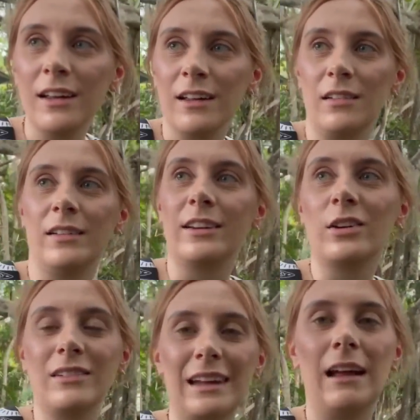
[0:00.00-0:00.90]
as long as I
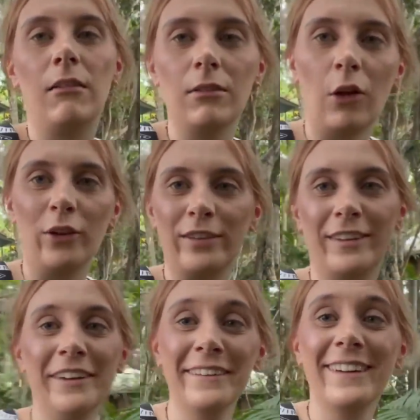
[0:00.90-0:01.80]
don't get
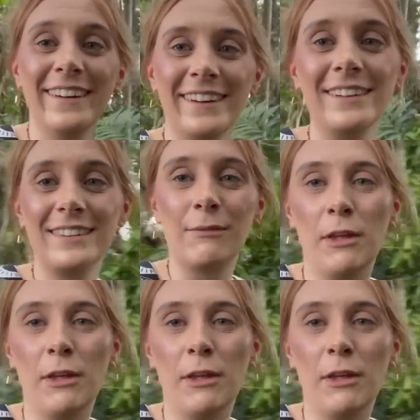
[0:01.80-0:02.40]
lost, as